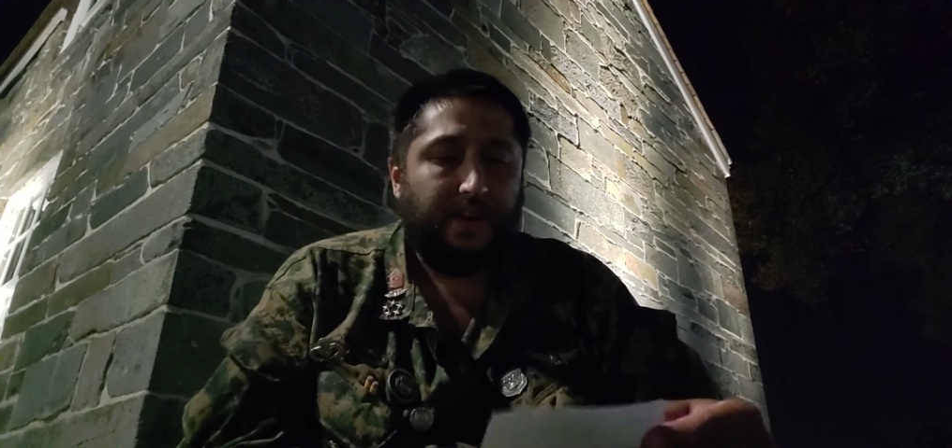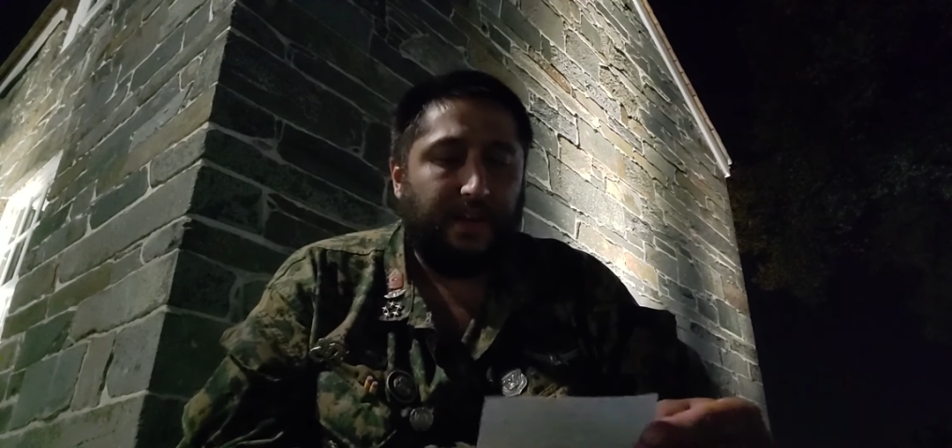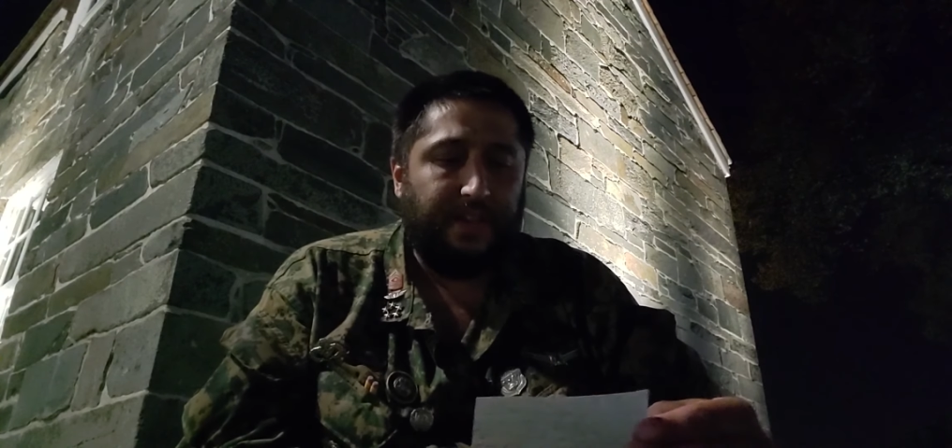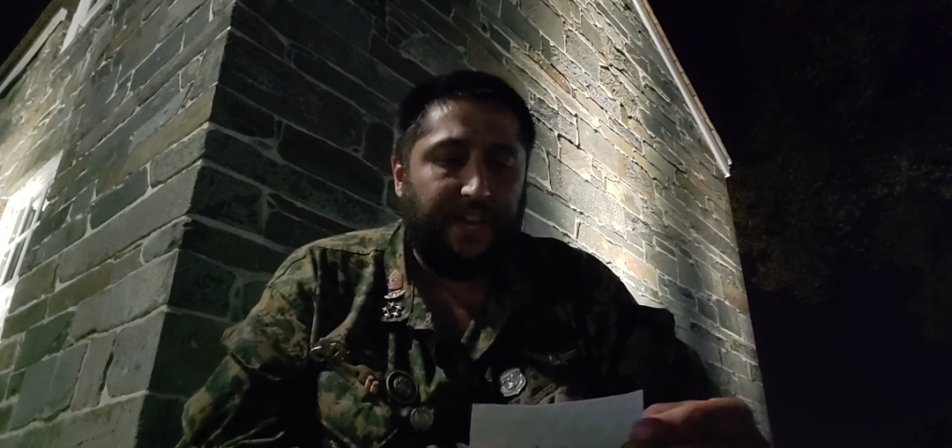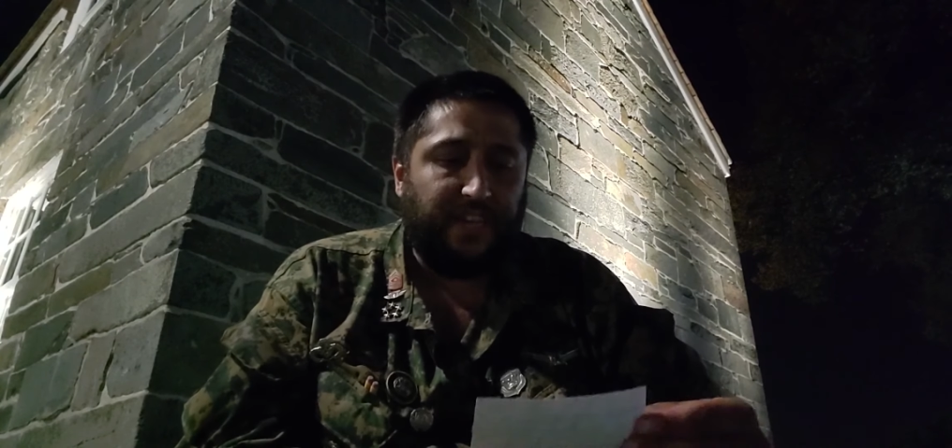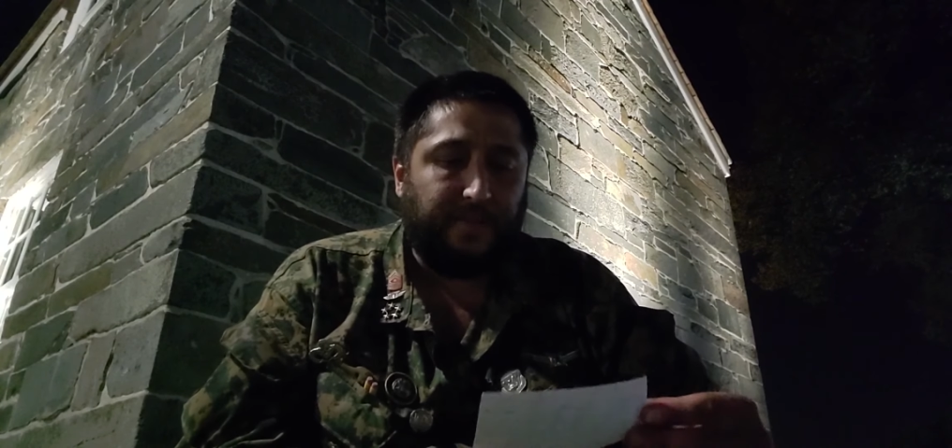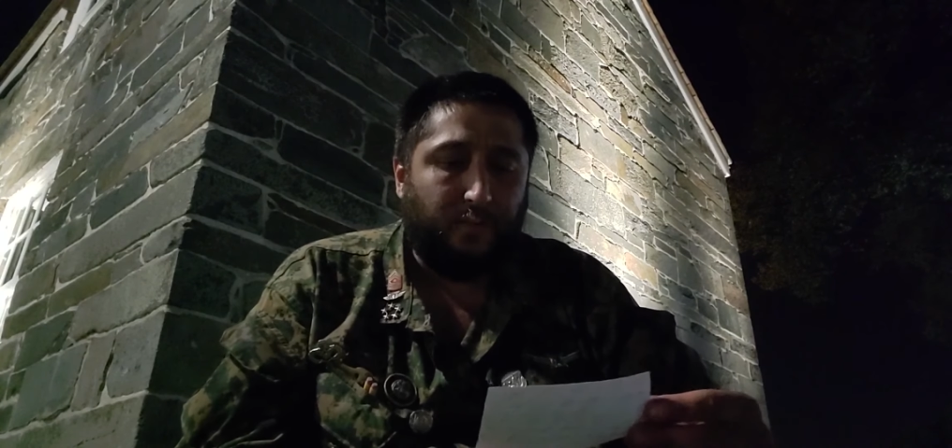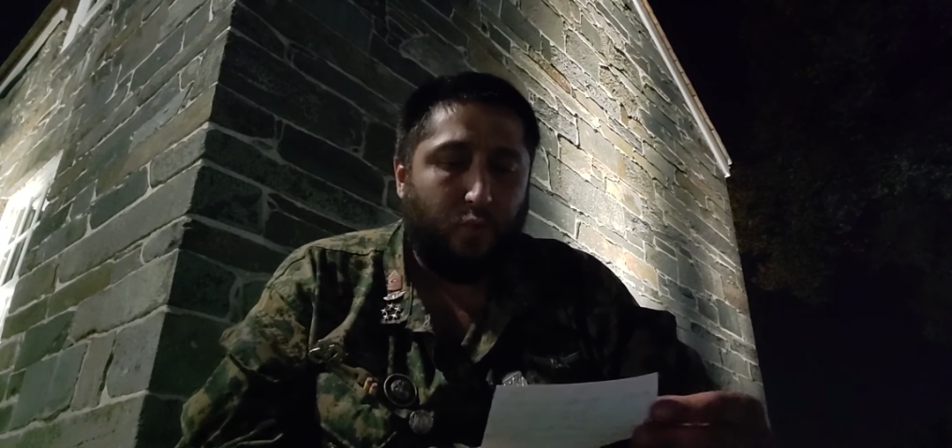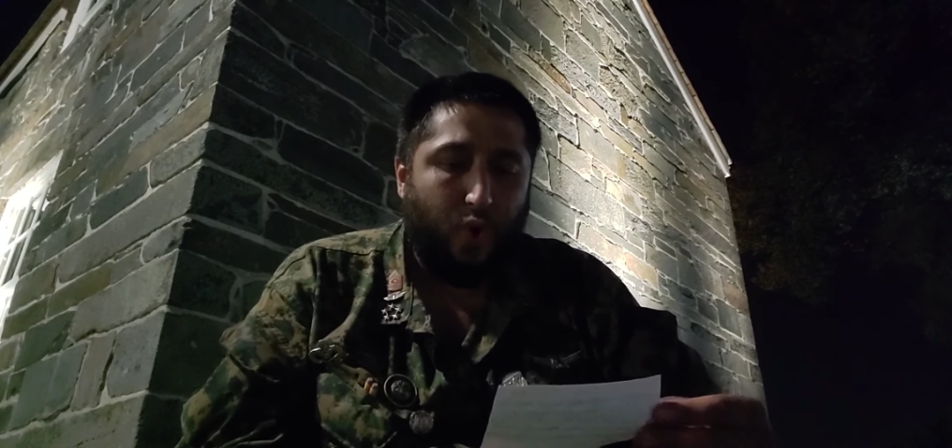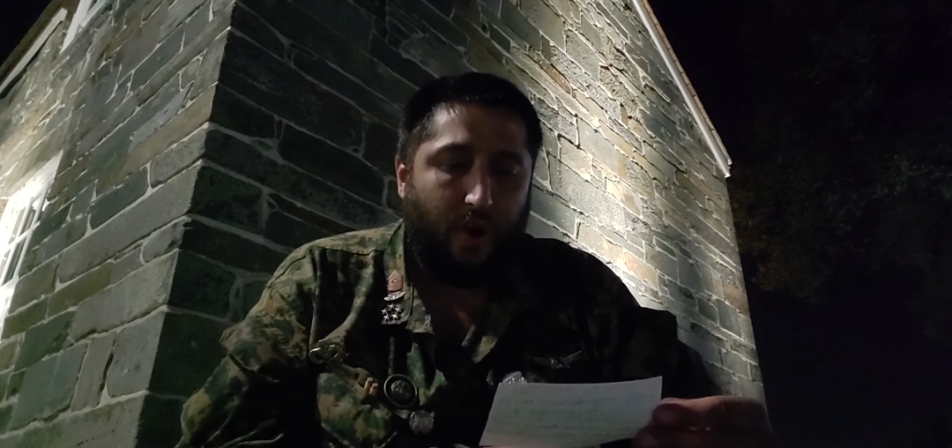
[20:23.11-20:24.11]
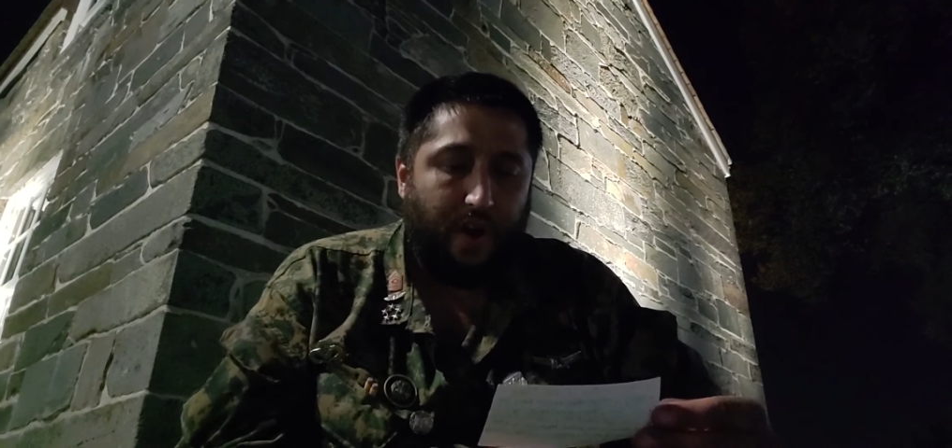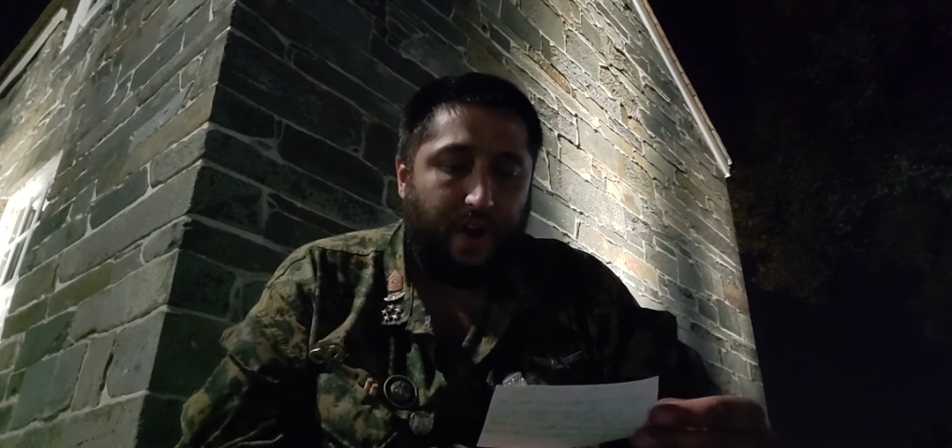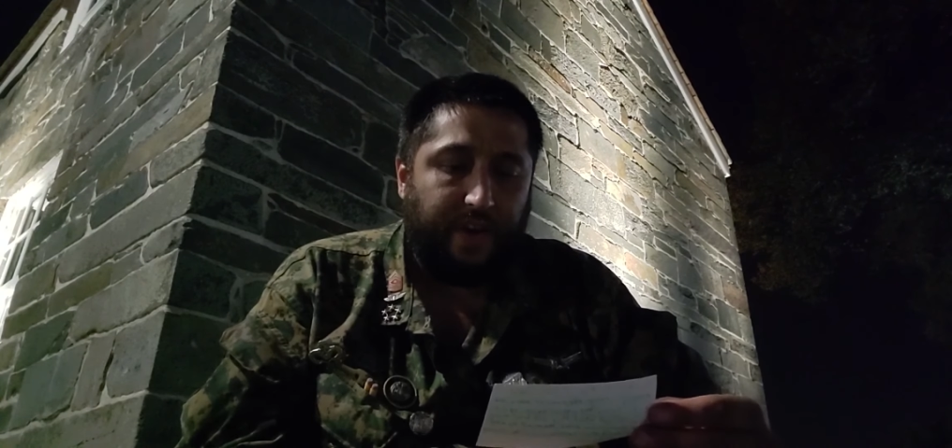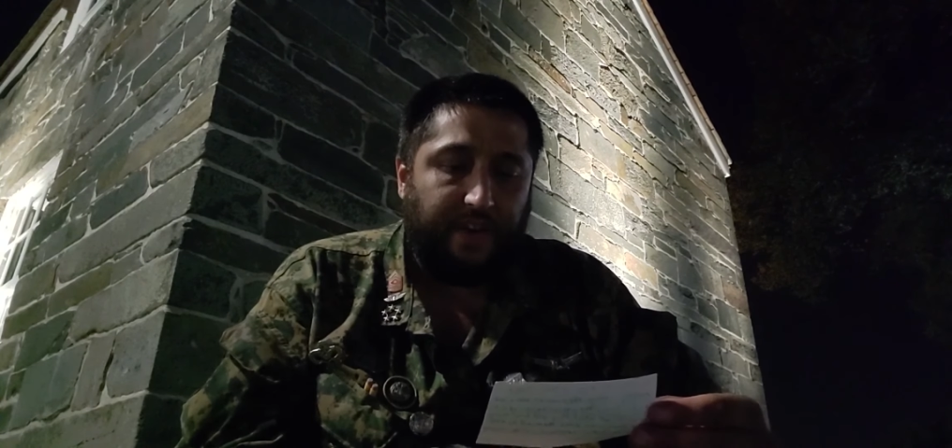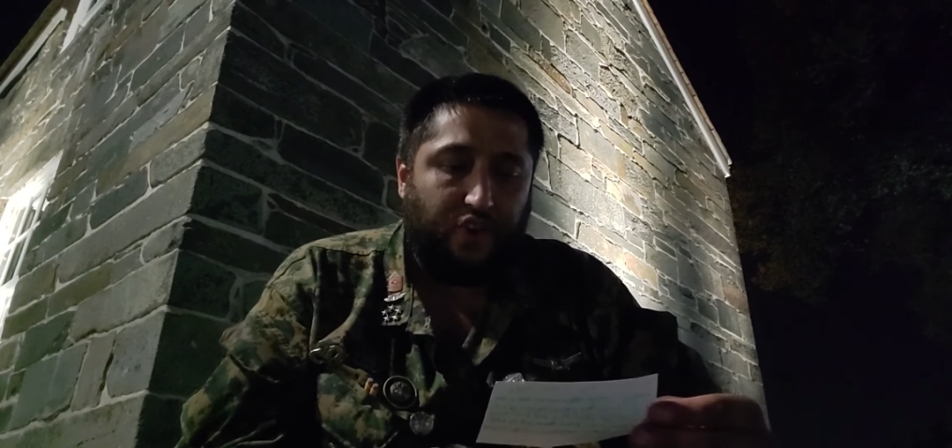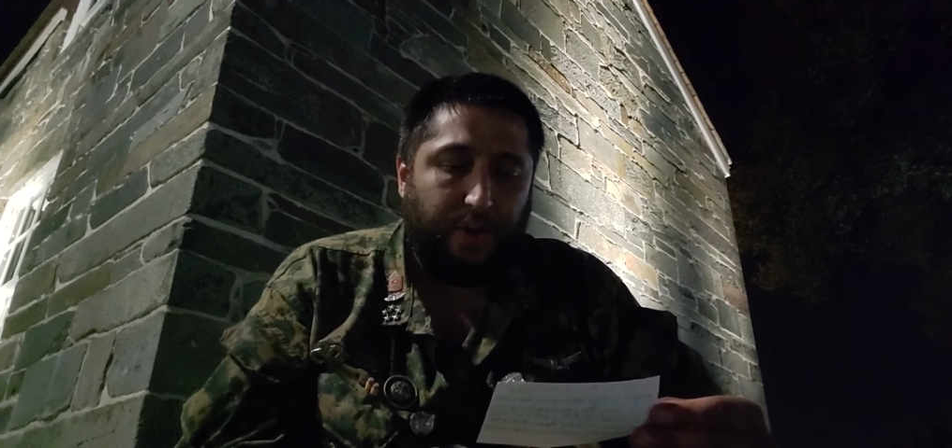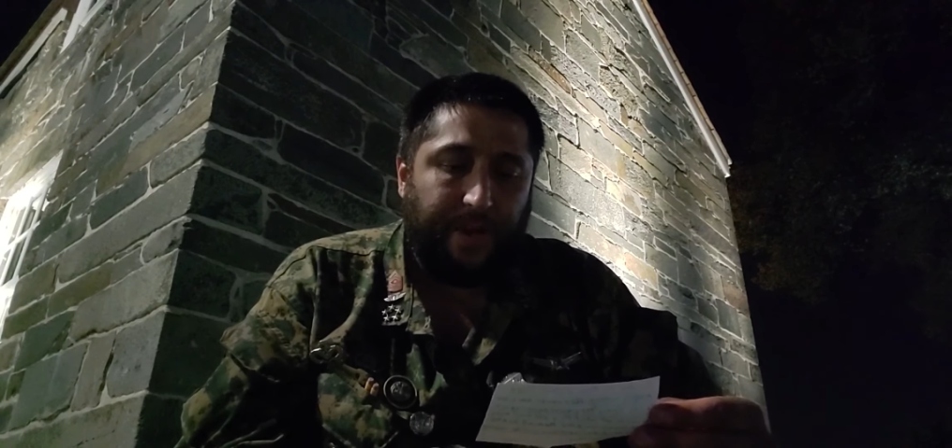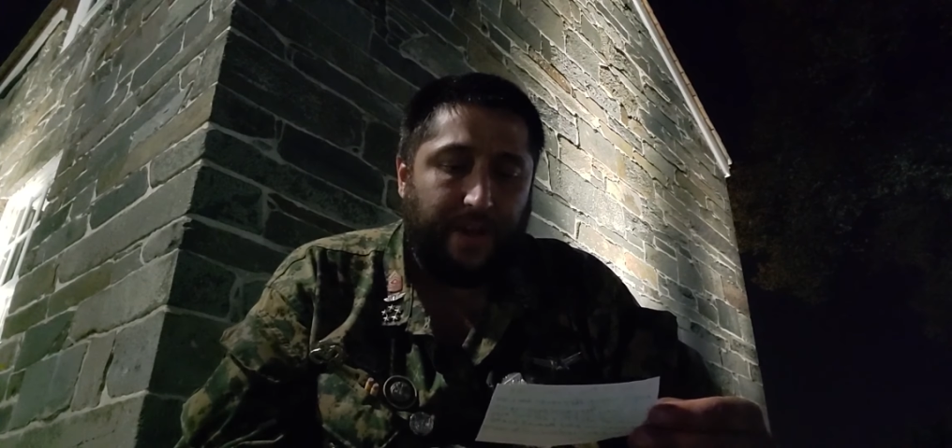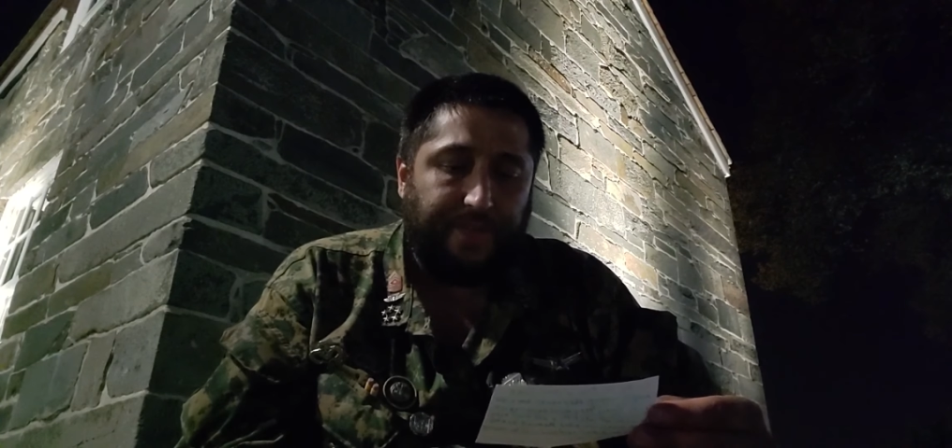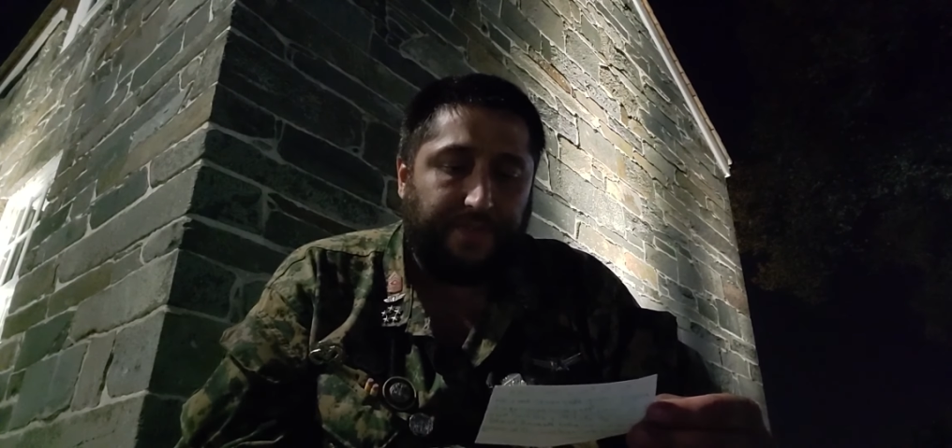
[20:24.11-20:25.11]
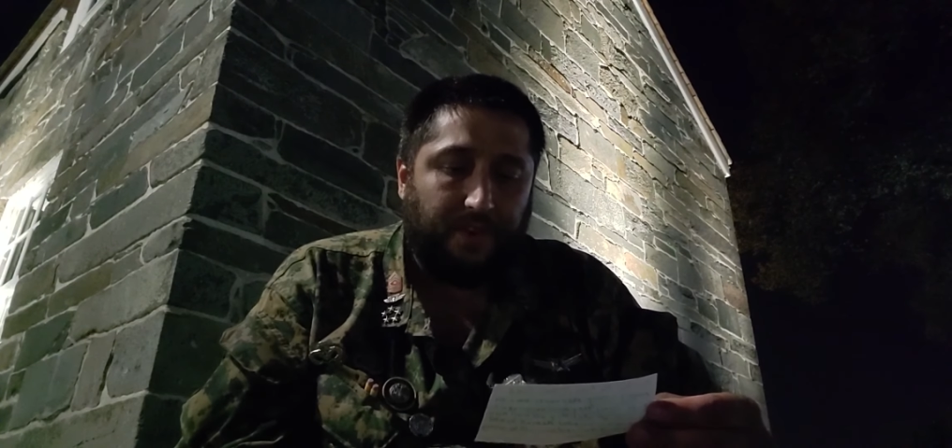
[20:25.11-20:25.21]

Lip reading: And these were humans